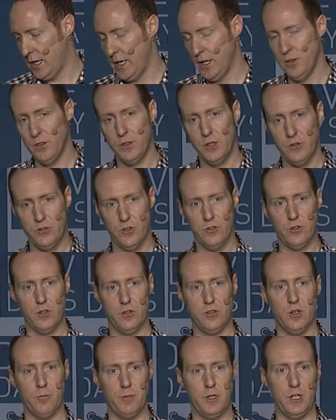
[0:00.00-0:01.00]
This is
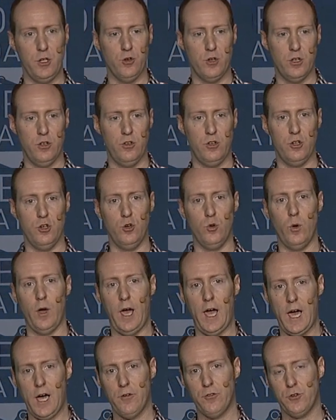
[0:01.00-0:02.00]
something you can do
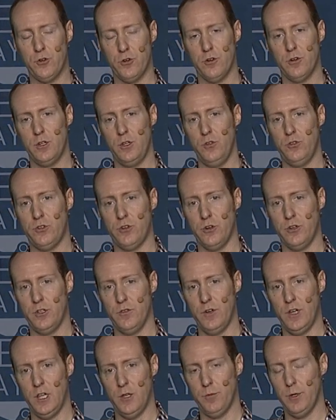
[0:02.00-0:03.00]
after you start
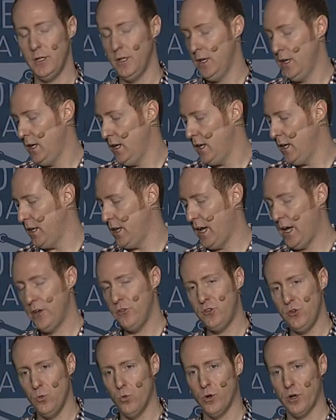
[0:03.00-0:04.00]
development, and
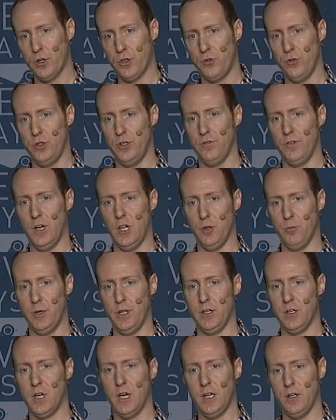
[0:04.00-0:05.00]
as you work through
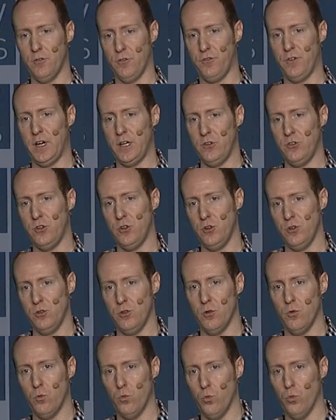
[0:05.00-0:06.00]
development, kind of
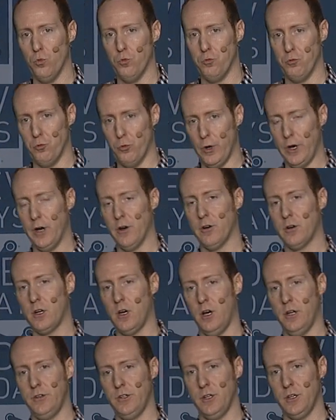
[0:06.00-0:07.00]
fine-tune where
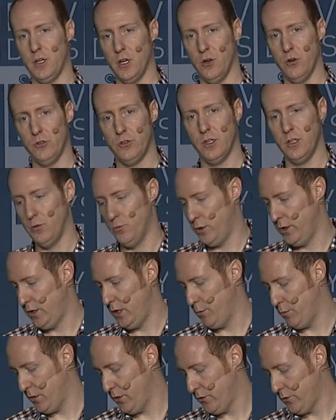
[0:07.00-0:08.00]
content goes in what
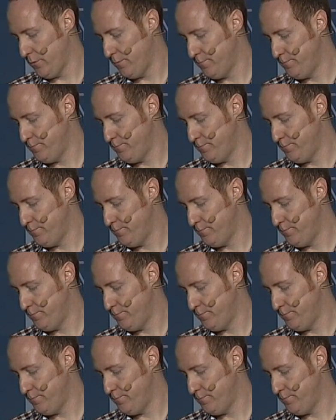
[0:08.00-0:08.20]
depots.